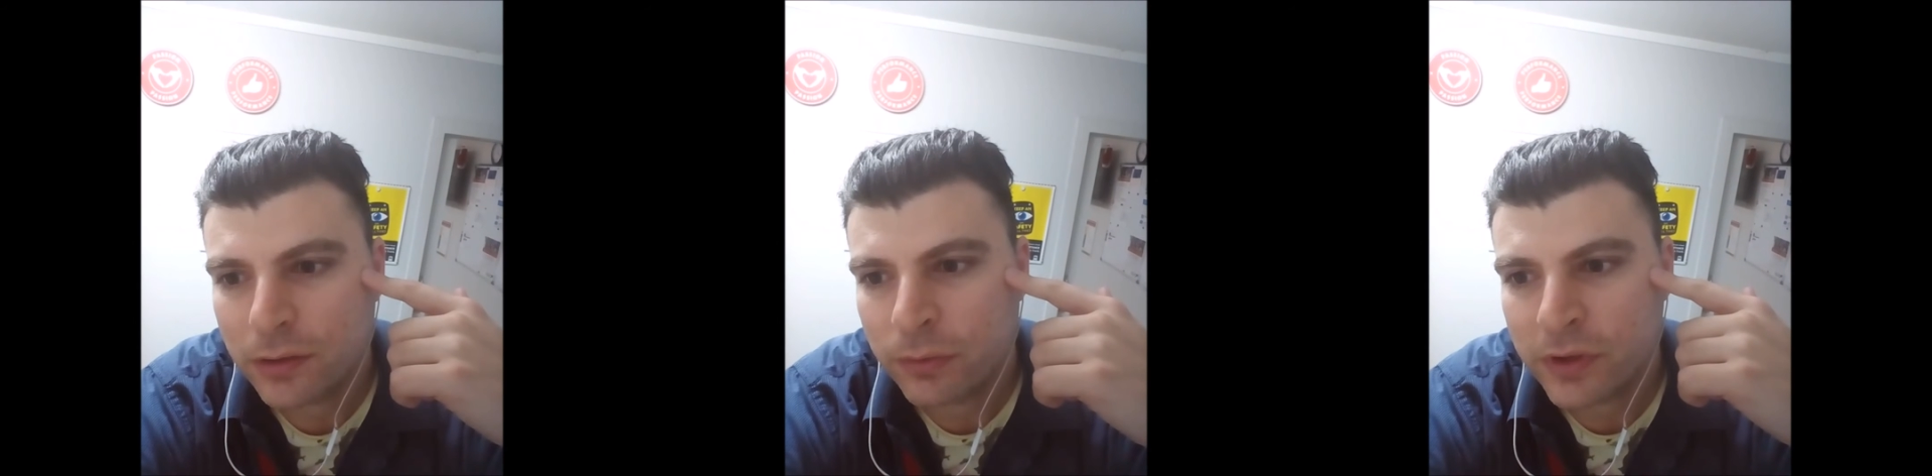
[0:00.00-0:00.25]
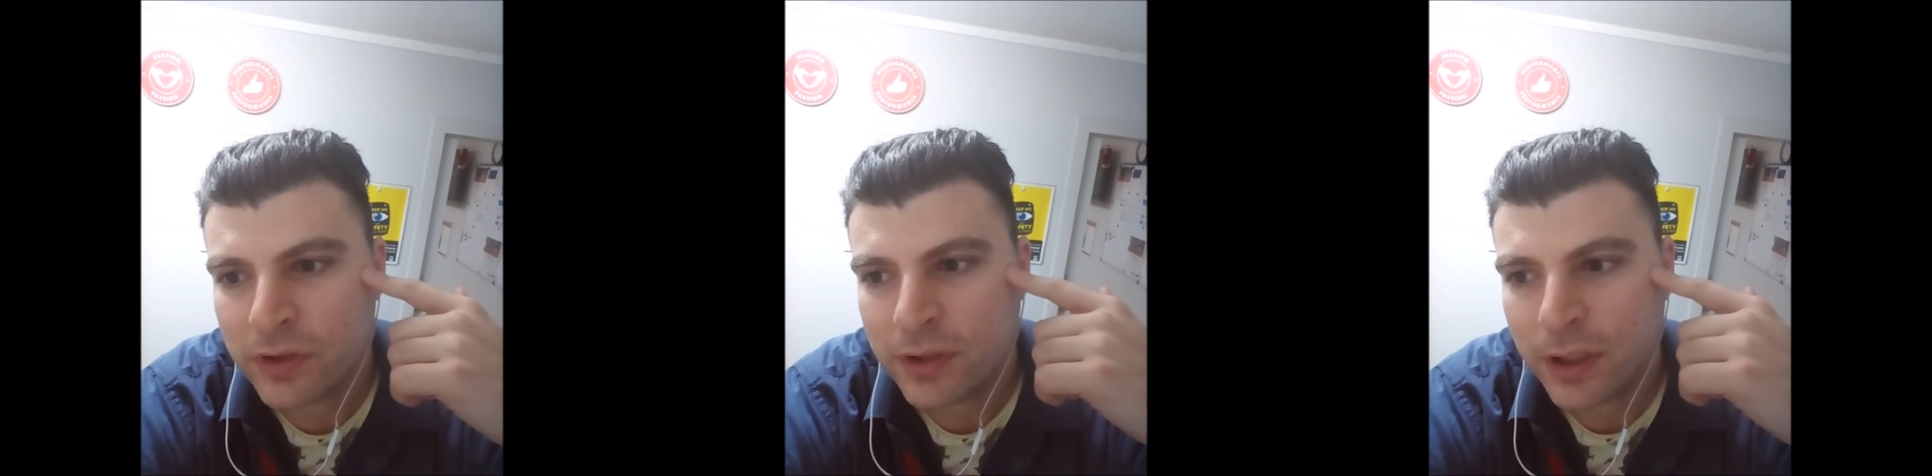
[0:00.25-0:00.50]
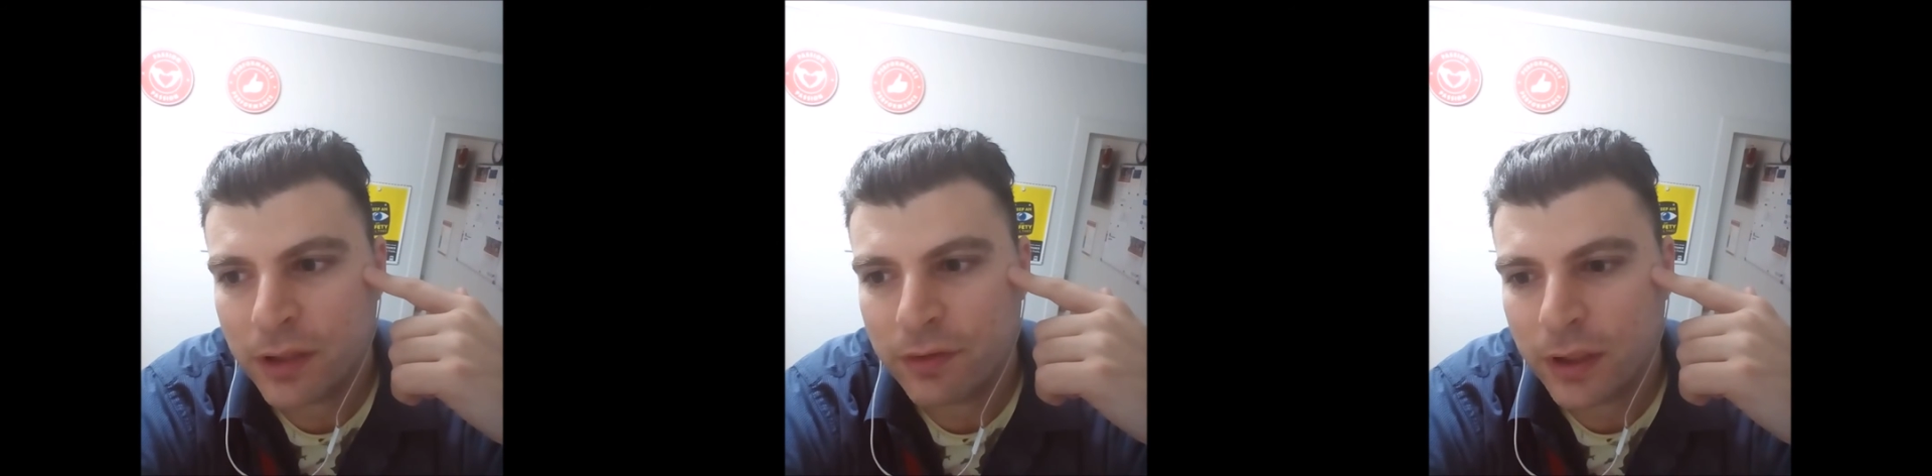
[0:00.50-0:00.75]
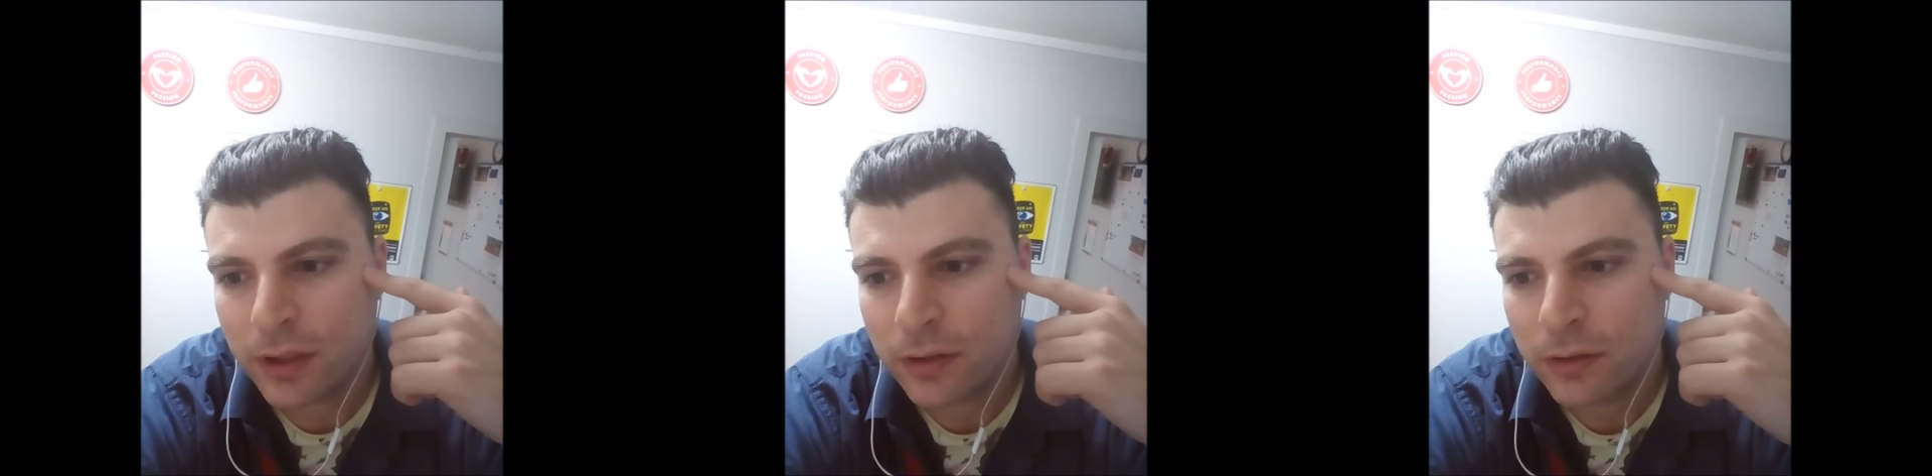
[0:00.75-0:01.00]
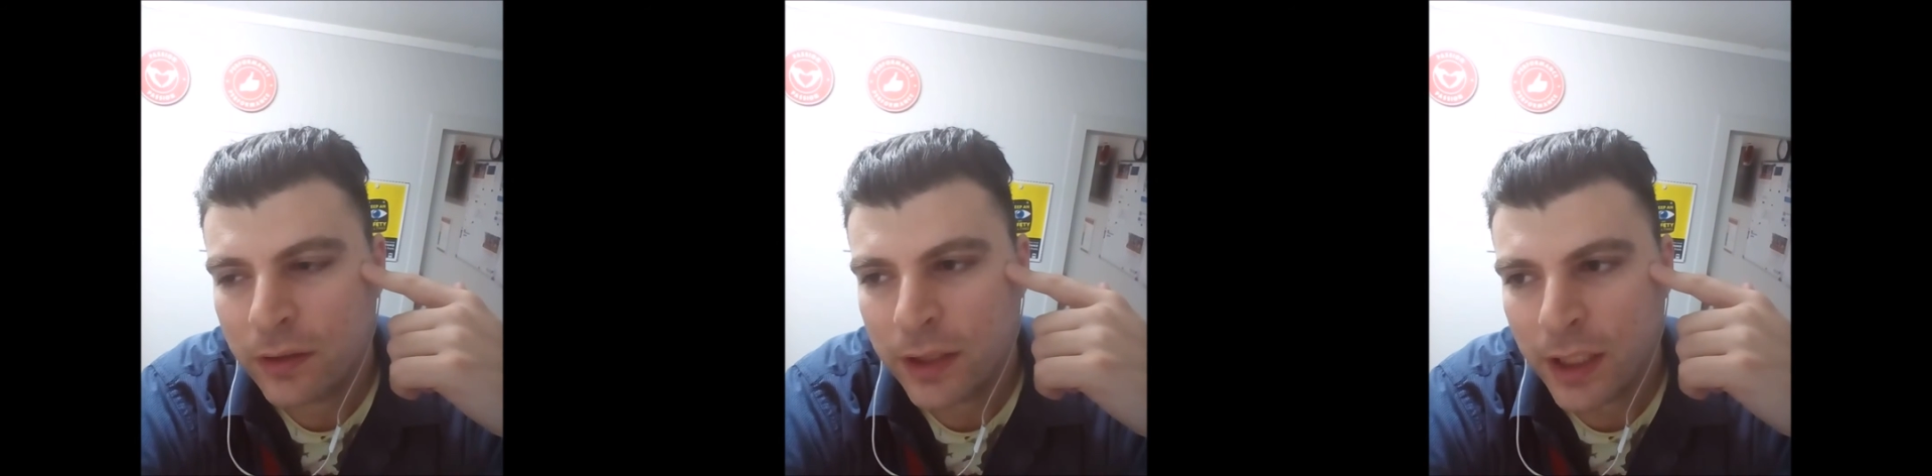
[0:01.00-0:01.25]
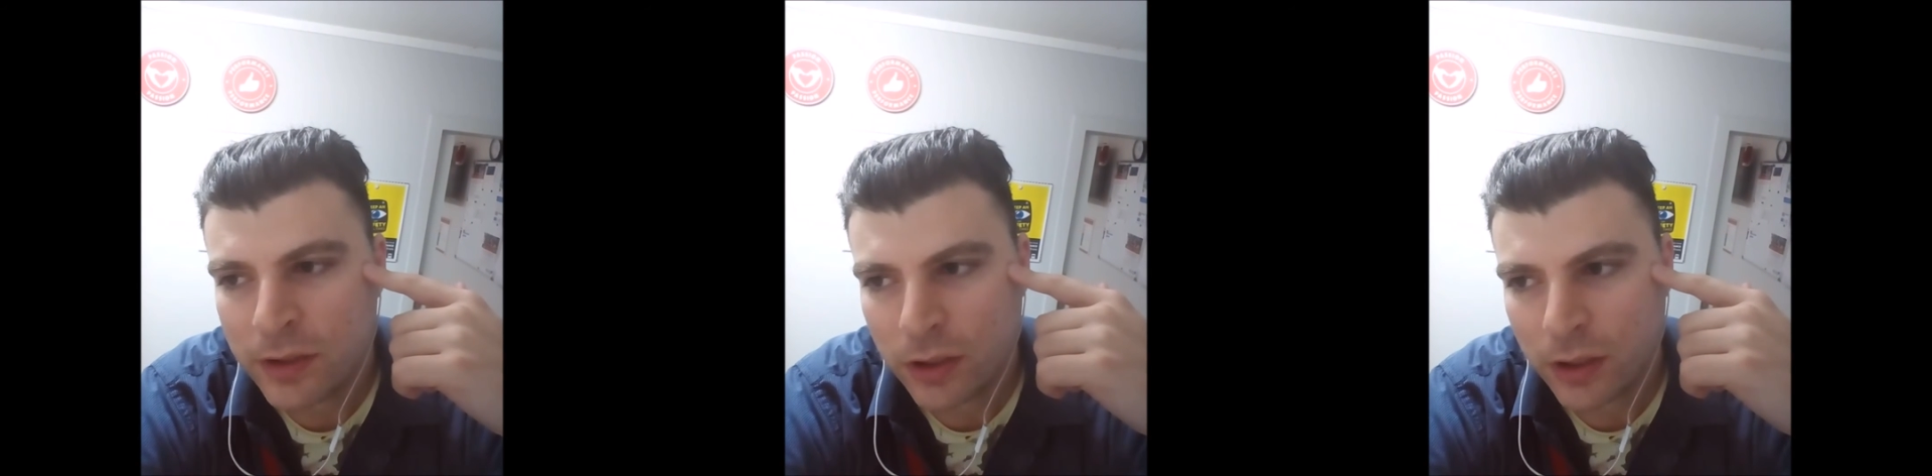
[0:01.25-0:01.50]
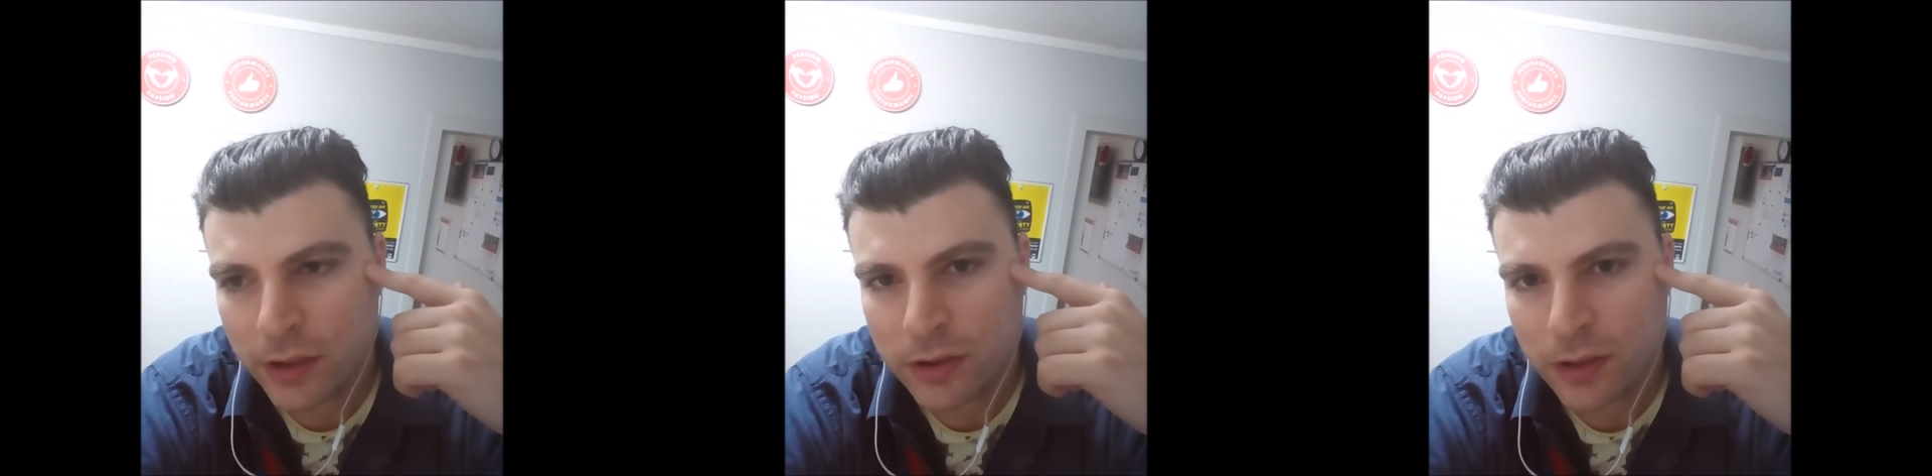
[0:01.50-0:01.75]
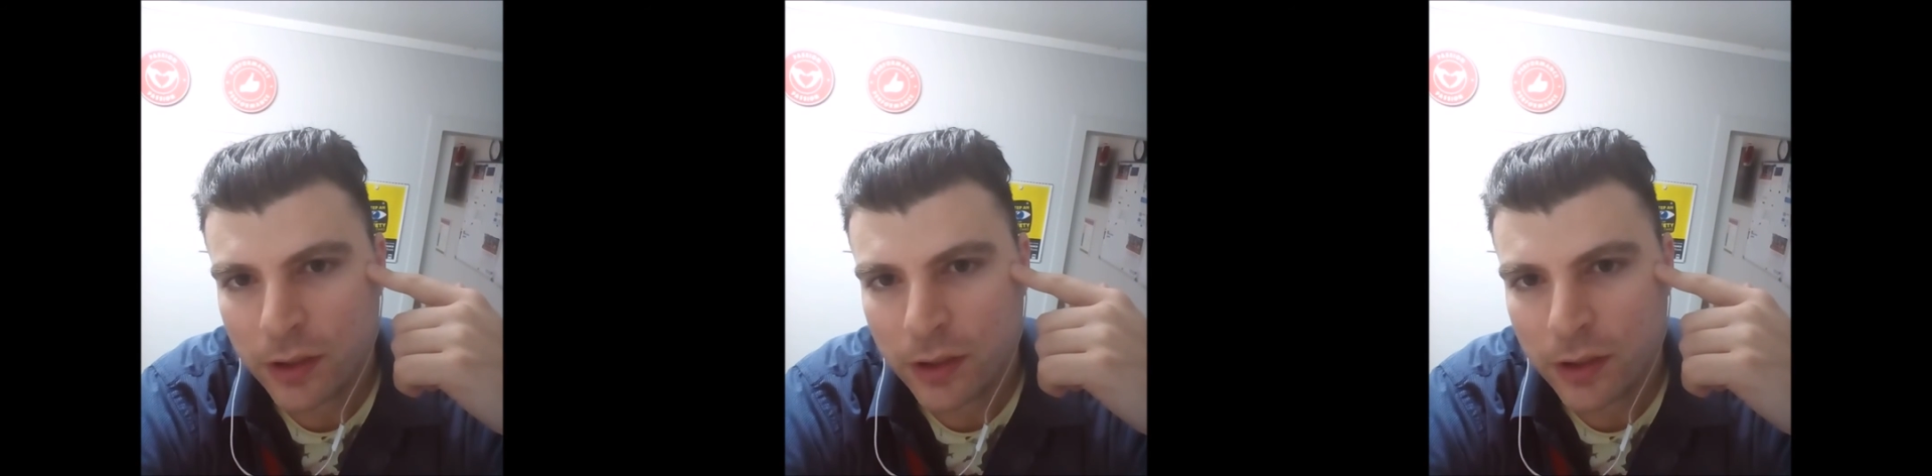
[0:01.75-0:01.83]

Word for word: receiving the adulation